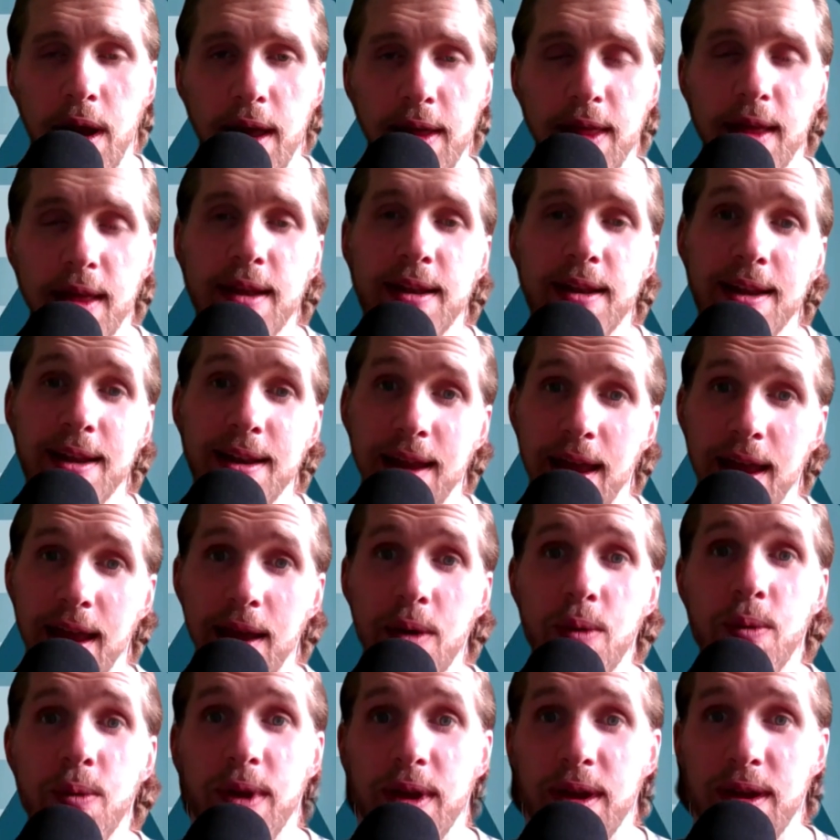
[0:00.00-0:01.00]
And then
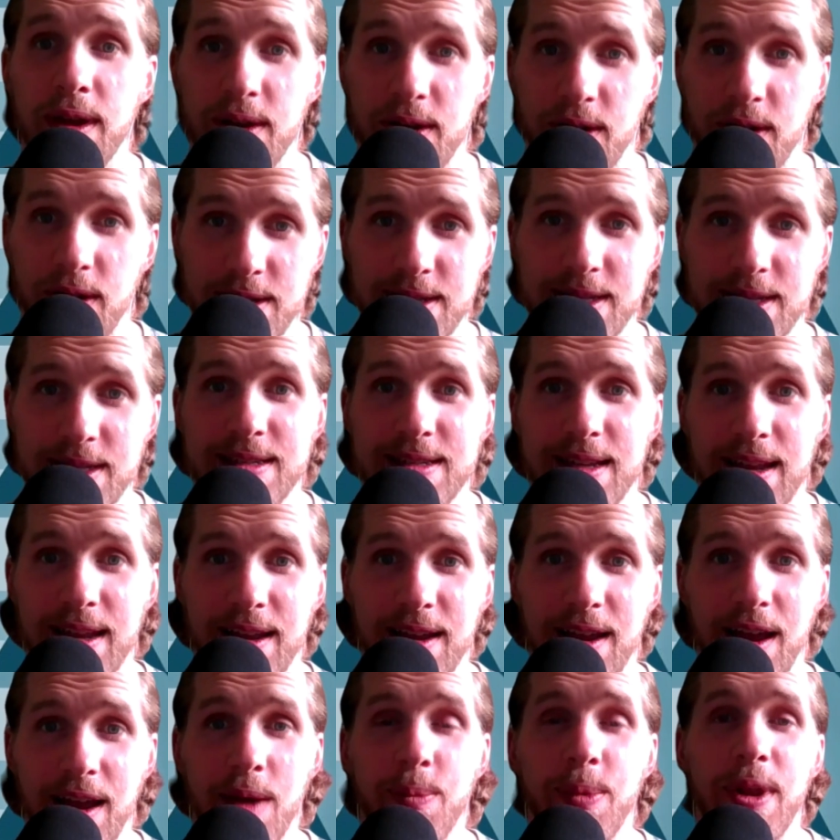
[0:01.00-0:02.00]
today we got to
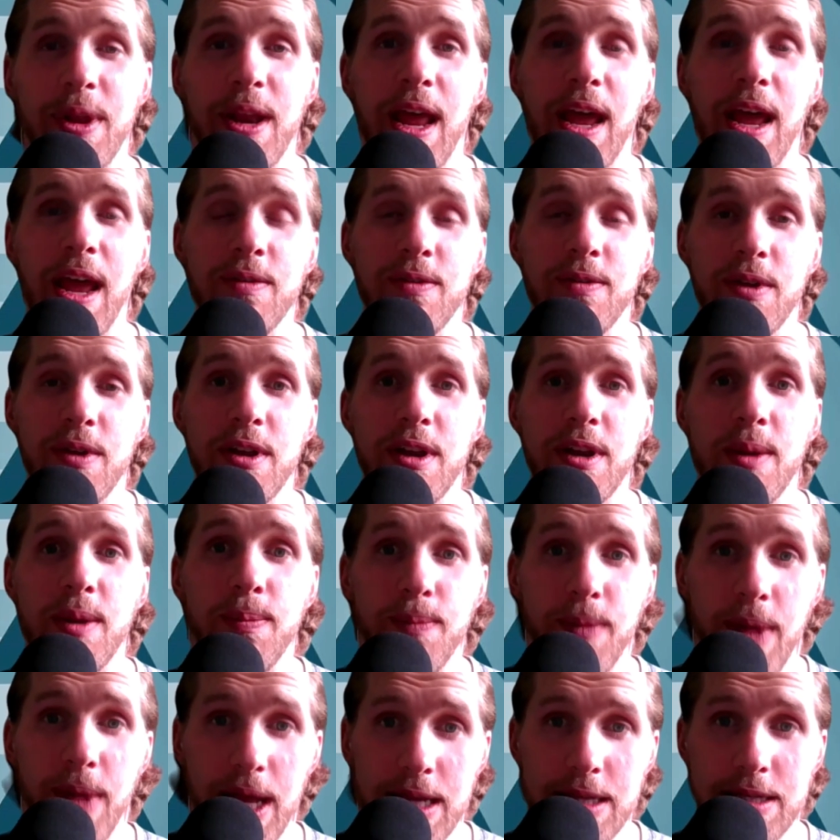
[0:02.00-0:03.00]
sync up and have an
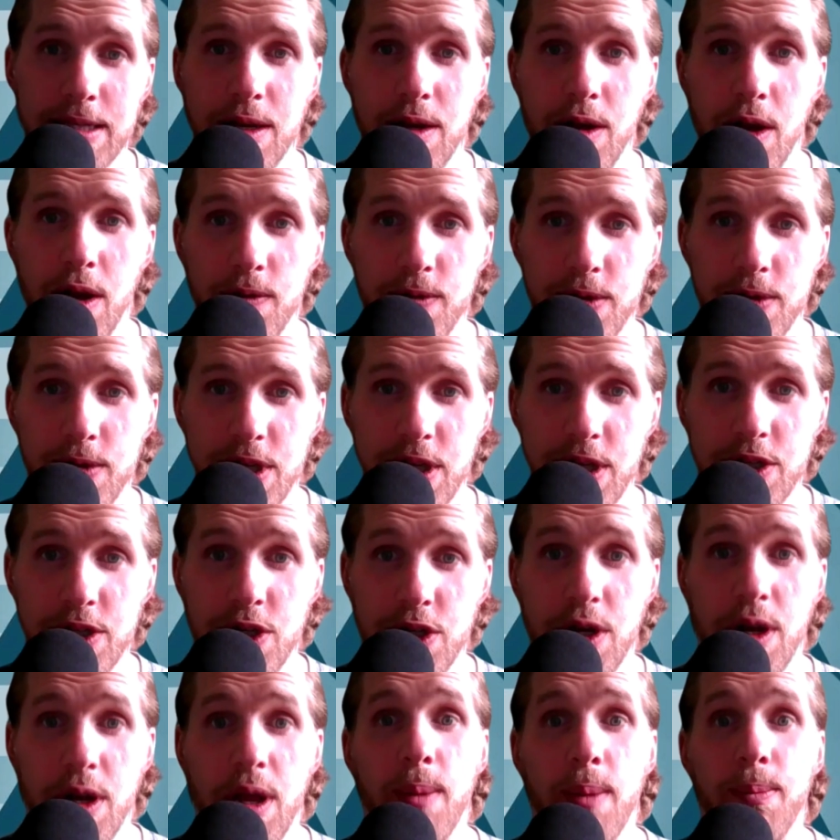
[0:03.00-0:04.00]
amazing
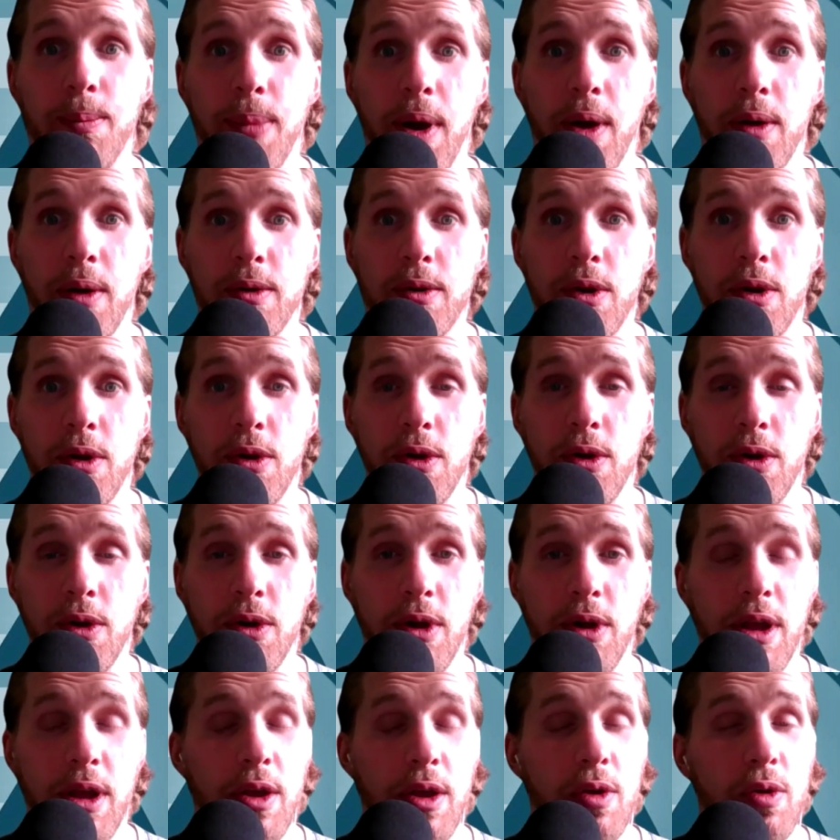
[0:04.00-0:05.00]
conversation about
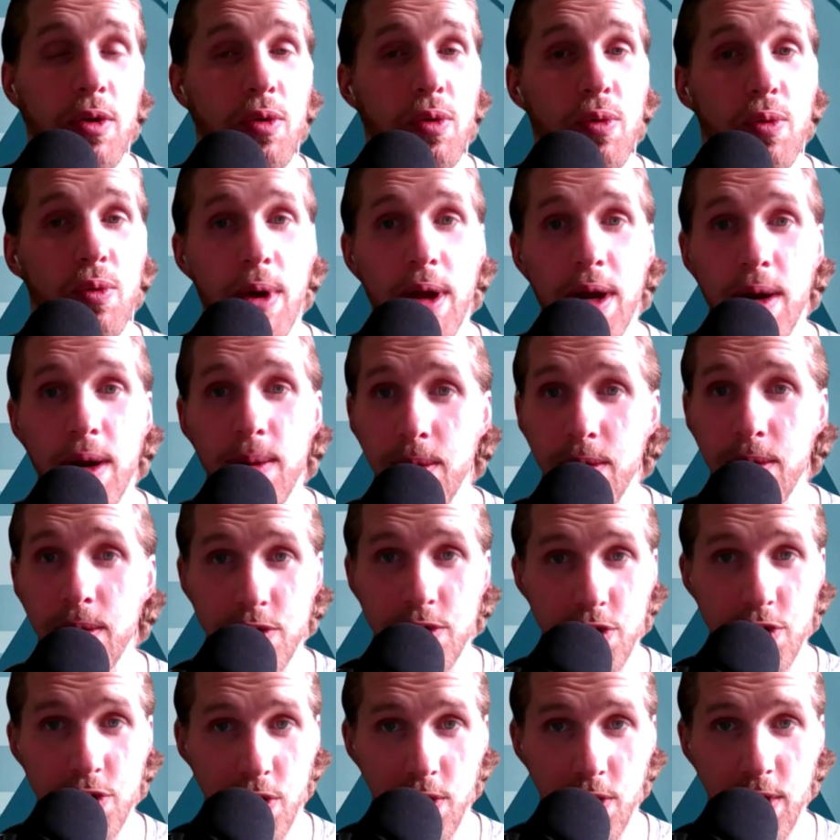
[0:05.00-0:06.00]
her
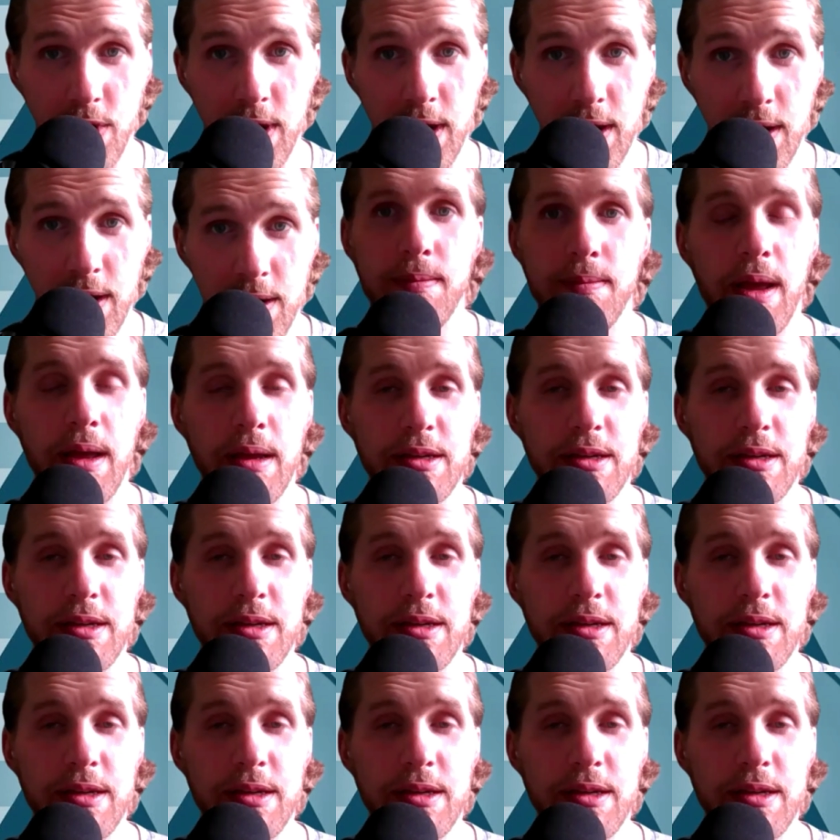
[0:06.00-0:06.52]
incredible journey